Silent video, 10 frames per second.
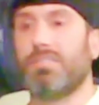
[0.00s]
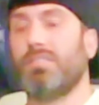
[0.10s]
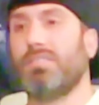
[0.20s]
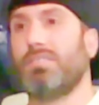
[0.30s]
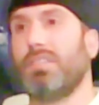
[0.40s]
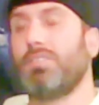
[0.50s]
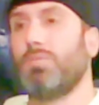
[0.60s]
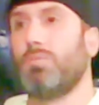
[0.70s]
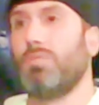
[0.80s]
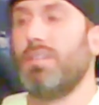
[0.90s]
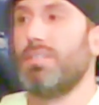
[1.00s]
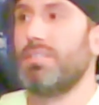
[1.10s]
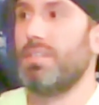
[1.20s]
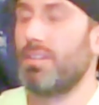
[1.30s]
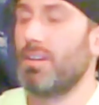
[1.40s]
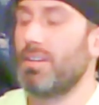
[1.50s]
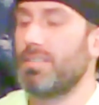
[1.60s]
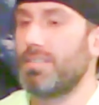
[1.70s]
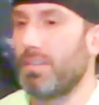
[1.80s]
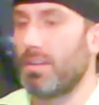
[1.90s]
The sexual instinct, you're going to
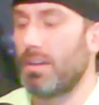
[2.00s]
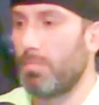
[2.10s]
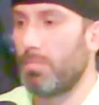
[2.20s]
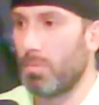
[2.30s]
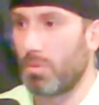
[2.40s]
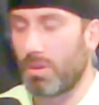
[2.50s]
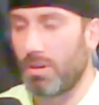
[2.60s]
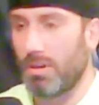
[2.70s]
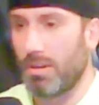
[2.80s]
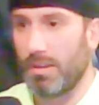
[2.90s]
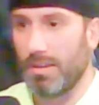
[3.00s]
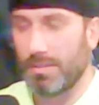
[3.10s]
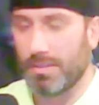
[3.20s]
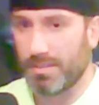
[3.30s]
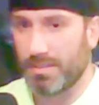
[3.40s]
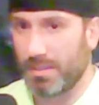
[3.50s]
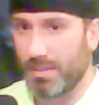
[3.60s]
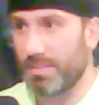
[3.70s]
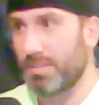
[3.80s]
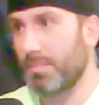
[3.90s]
see a lot more intensity.
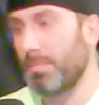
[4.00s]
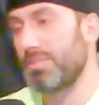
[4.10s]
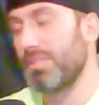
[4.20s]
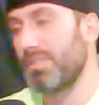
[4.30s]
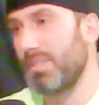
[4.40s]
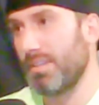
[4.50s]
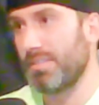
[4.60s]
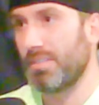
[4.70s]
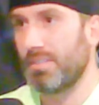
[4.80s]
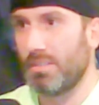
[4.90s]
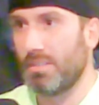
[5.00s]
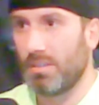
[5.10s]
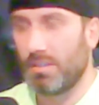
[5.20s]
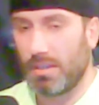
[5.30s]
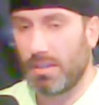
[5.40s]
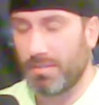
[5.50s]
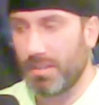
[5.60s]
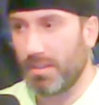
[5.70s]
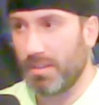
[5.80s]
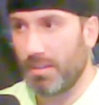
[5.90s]
These are the most intense of
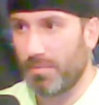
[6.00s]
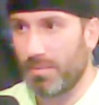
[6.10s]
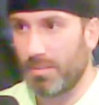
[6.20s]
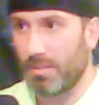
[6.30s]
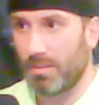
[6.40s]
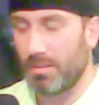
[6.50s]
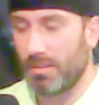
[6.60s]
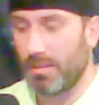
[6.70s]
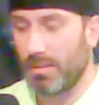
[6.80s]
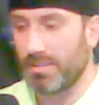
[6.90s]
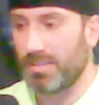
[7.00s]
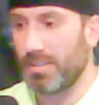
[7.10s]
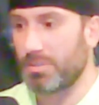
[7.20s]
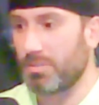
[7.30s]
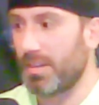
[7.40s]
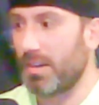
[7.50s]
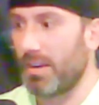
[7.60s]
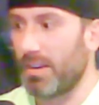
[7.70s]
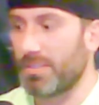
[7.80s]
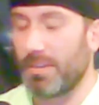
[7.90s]
the instinctual
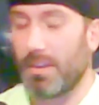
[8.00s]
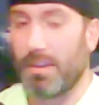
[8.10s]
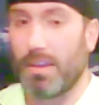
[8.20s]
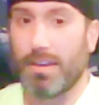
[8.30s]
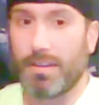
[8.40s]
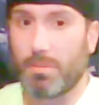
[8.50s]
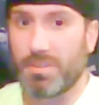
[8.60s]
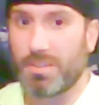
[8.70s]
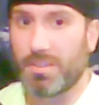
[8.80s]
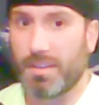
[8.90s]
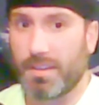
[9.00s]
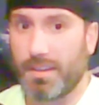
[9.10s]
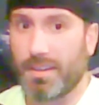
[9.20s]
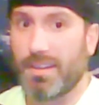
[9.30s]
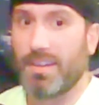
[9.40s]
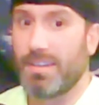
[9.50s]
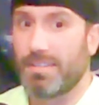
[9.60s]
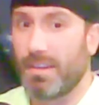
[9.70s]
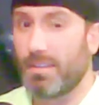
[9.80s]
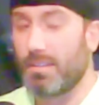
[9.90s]
variants. And I know what you're thinking,
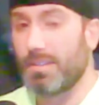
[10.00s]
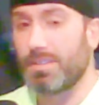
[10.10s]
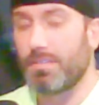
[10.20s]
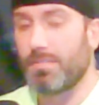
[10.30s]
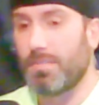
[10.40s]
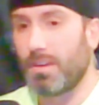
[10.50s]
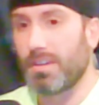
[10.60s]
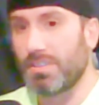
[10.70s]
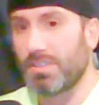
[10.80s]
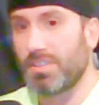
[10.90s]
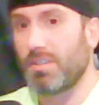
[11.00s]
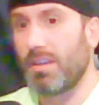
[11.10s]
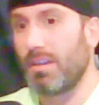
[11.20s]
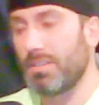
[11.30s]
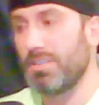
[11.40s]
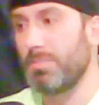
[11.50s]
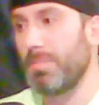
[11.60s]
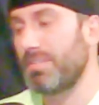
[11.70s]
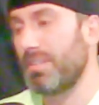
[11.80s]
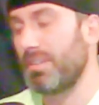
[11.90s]
Taylor, you're so fucking chill. How could you be
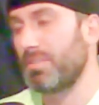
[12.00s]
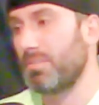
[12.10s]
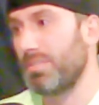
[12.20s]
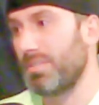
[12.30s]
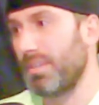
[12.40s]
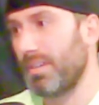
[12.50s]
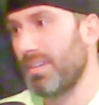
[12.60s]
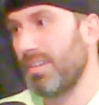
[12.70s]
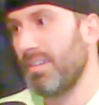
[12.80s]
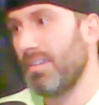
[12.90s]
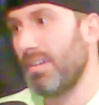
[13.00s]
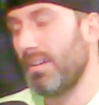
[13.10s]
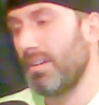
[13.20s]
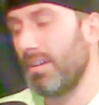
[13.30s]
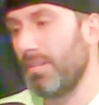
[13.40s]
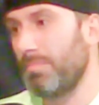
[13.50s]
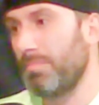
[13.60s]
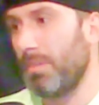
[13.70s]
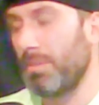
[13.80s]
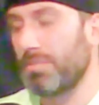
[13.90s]
a sexual instinct? I'm
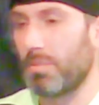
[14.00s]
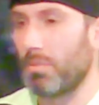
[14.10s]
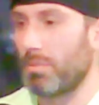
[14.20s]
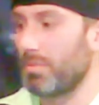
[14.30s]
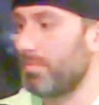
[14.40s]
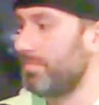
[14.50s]
also old.